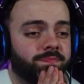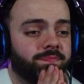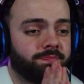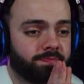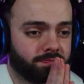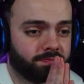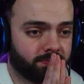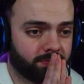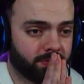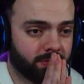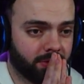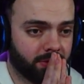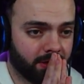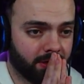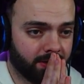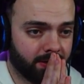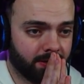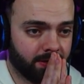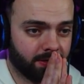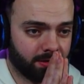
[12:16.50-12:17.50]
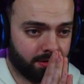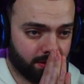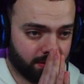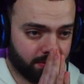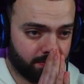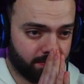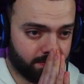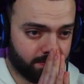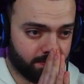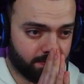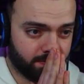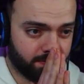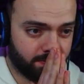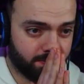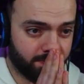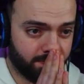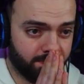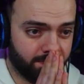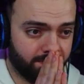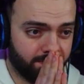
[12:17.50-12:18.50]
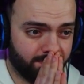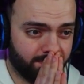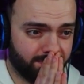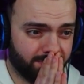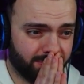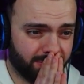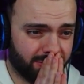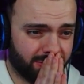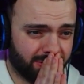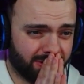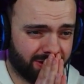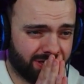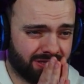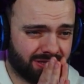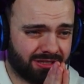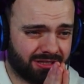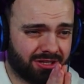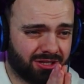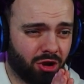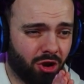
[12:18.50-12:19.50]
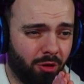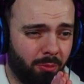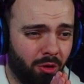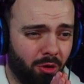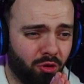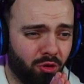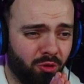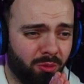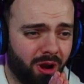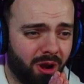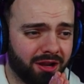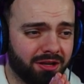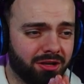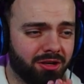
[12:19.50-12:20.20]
But it's not enough! Come on, All my...